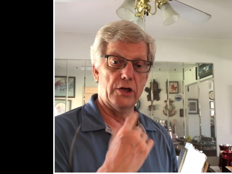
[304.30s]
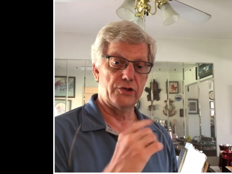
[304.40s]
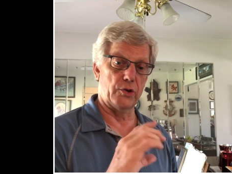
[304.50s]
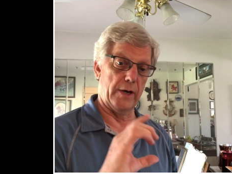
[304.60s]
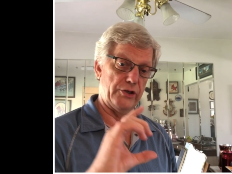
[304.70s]

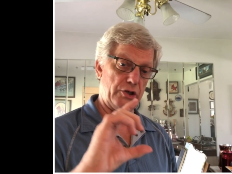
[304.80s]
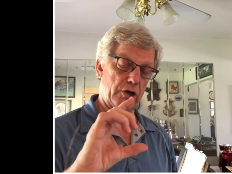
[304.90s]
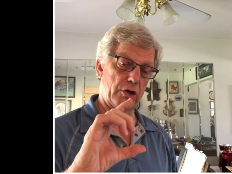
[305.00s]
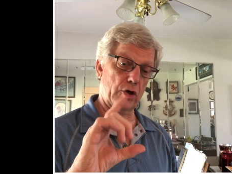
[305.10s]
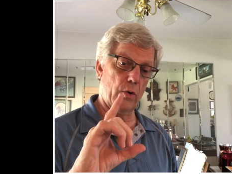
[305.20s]
So as
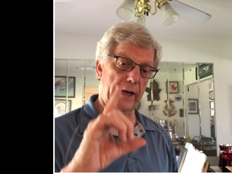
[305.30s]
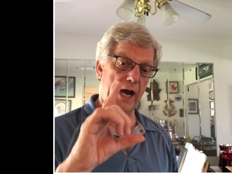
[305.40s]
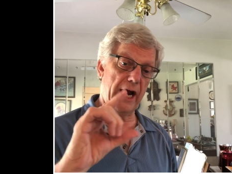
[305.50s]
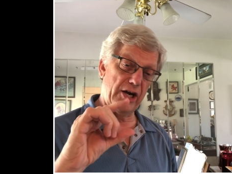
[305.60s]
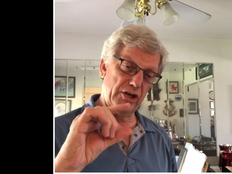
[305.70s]
you're going
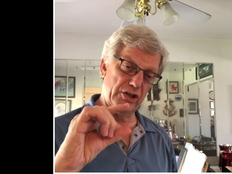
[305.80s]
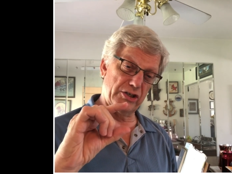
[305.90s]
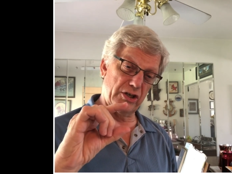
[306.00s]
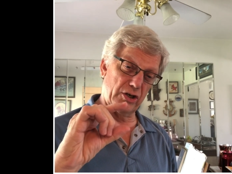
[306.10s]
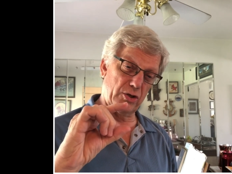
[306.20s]
higher, you're
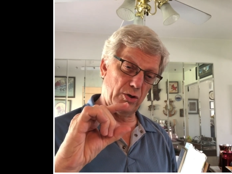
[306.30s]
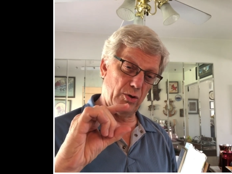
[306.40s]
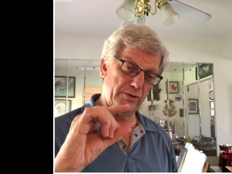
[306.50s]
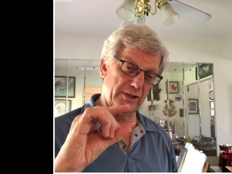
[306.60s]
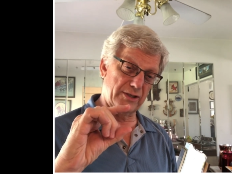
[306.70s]
just going to
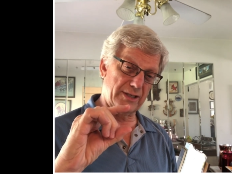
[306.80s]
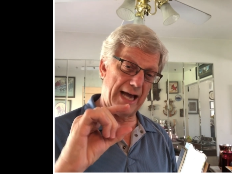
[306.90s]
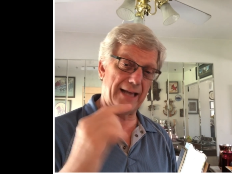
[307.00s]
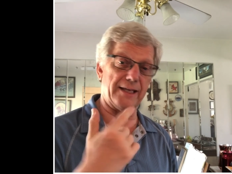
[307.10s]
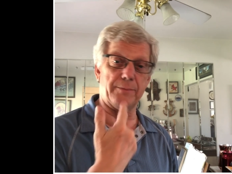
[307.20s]
close it
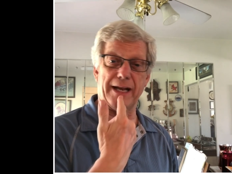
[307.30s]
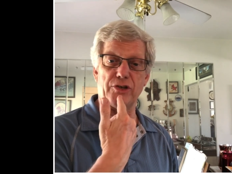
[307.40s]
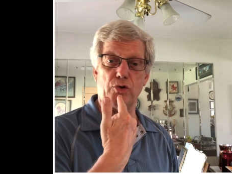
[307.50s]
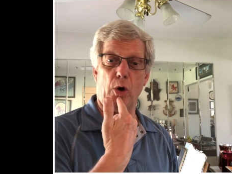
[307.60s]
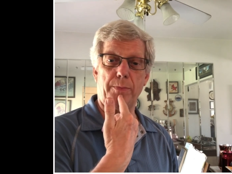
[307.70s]
slightly, but
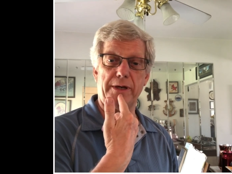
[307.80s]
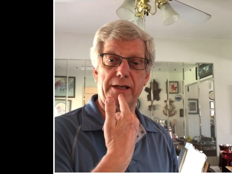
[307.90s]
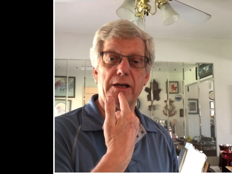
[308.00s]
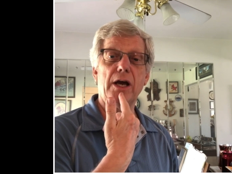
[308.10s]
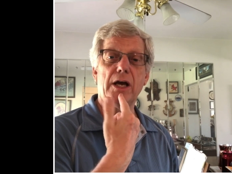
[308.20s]
as you open it,
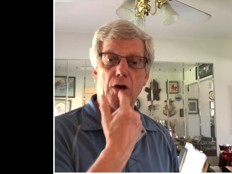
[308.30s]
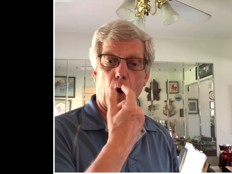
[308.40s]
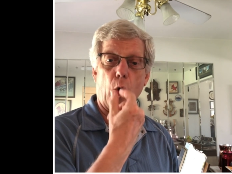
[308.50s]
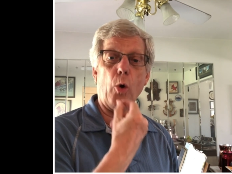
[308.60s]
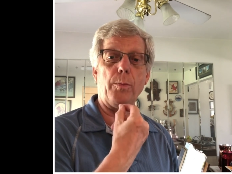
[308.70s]

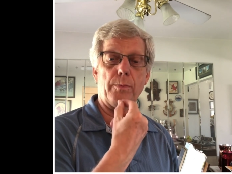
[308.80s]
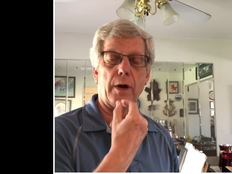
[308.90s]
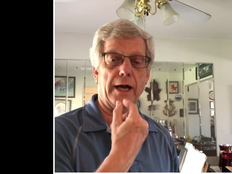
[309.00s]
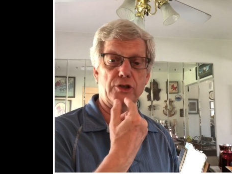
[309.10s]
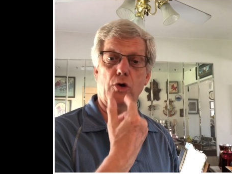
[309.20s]

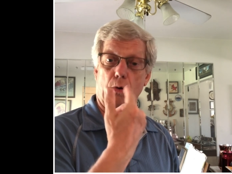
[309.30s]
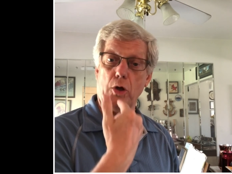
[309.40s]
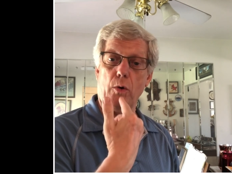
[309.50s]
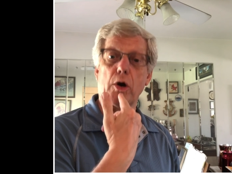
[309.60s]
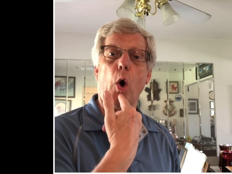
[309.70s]
as you go
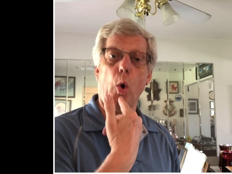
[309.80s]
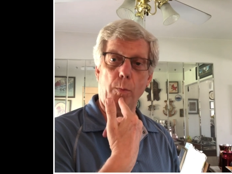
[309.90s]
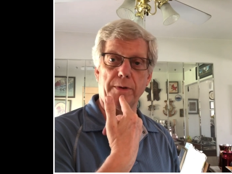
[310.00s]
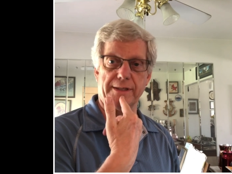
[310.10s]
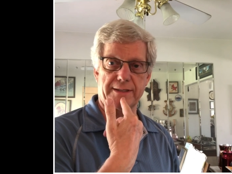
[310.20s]
lower,
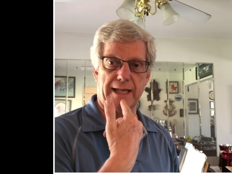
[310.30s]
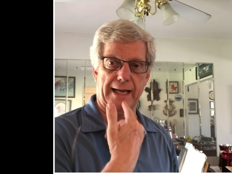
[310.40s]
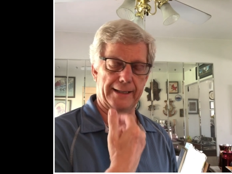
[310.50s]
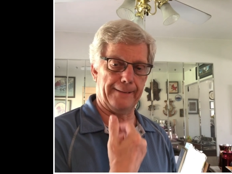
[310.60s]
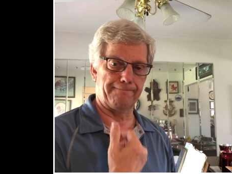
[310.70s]
open it
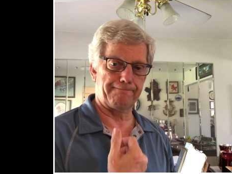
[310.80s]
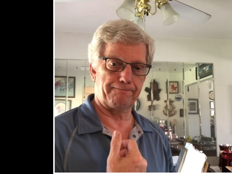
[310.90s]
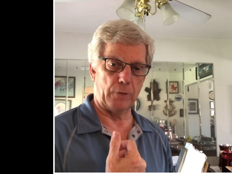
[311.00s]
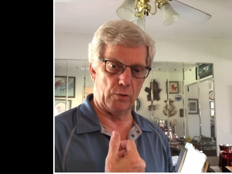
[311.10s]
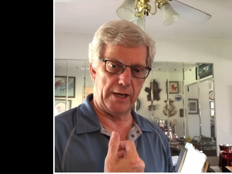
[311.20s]
slightly.
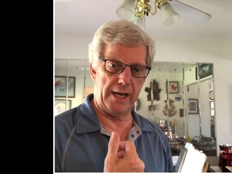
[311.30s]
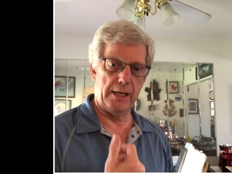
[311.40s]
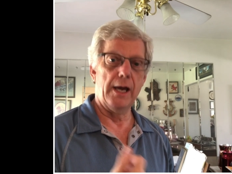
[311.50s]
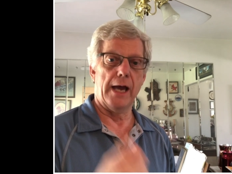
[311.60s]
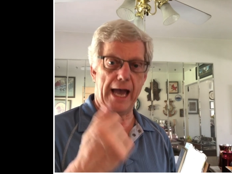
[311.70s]
Okay?
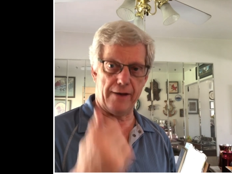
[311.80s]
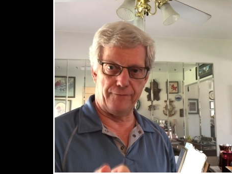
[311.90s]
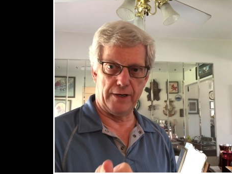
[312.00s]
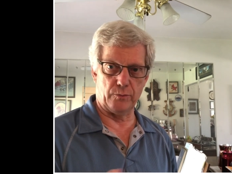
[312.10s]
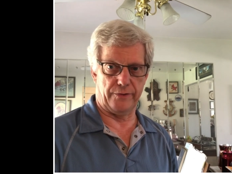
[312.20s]
Have
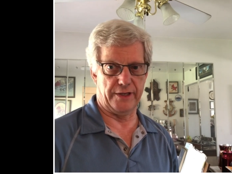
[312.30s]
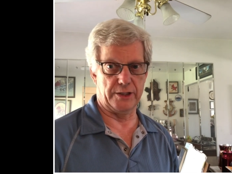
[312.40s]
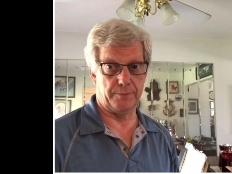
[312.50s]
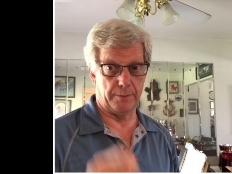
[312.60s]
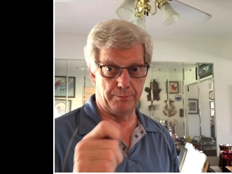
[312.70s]
fun with
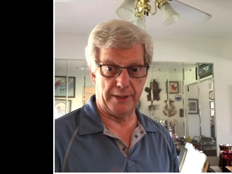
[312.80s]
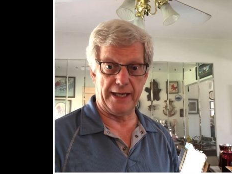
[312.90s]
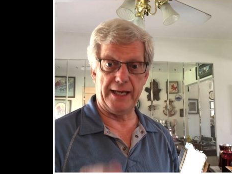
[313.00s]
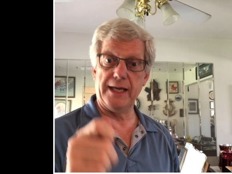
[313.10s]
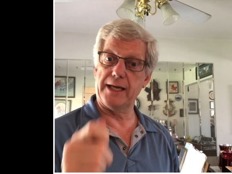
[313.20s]
this, but
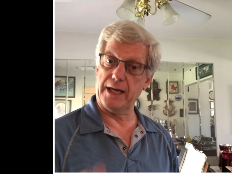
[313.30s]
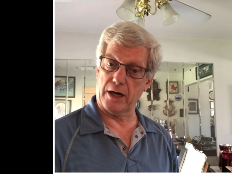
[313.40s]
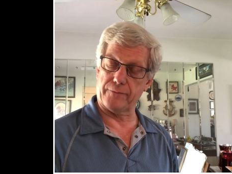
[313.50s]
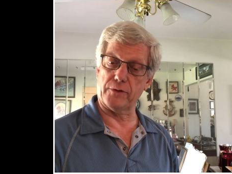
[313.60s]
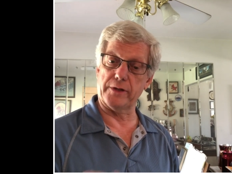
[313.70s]
be
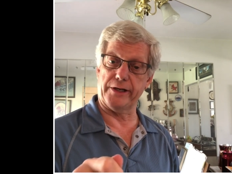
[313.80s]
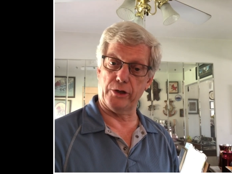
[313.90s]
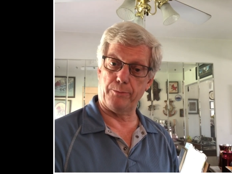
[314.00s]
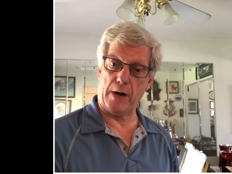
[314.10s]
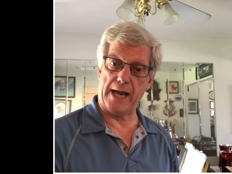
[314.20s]
careful in your
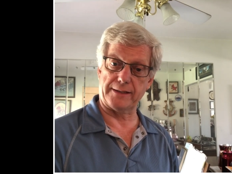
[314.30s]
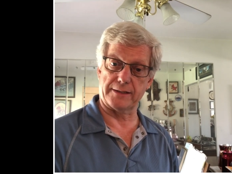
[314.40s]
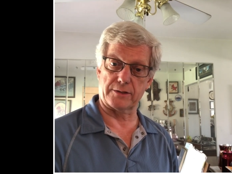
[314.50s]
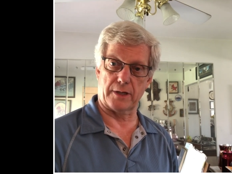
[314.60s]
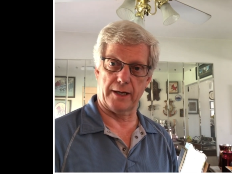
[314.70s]

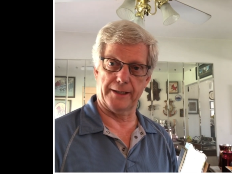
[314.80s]
practice on it.